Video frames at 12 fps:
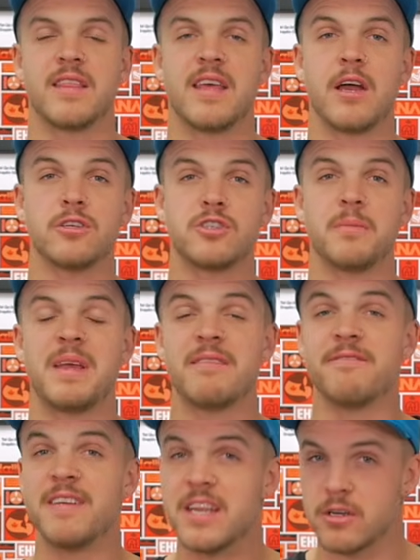They also made
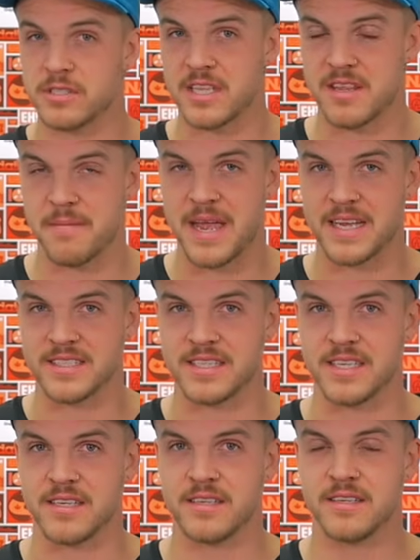videos at the
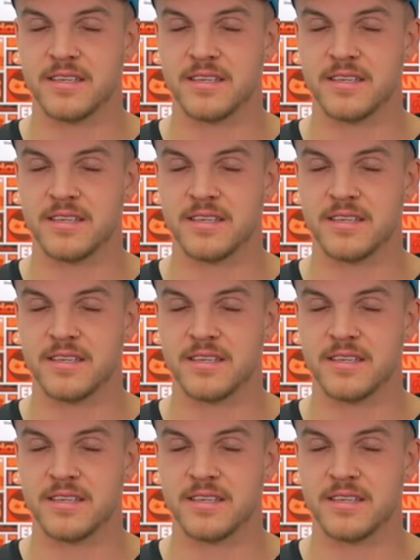magazine.